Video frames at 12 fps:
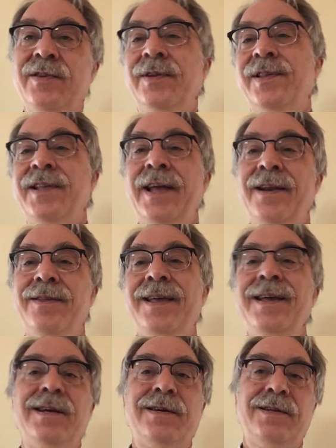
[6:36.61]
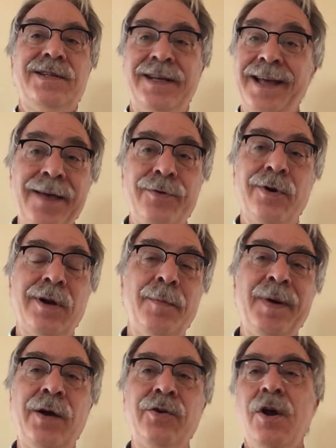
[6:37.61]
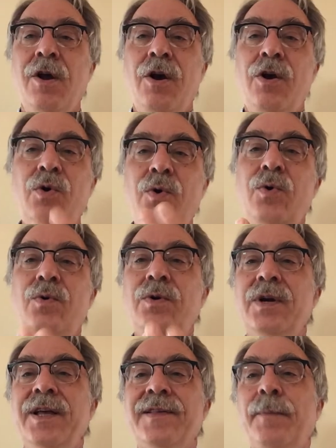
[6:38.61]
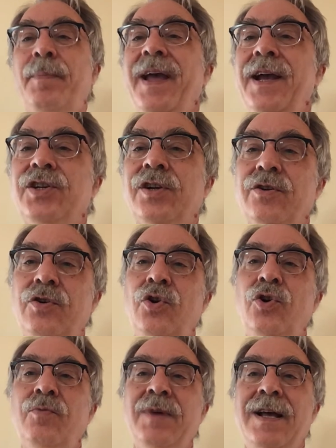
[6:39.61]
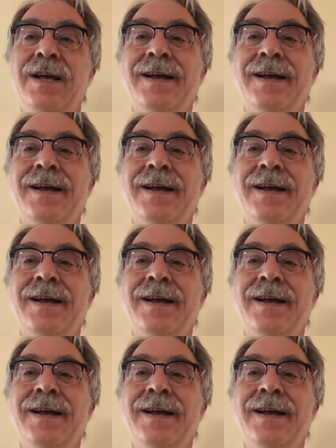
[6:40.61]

to instead think together about who is a patient who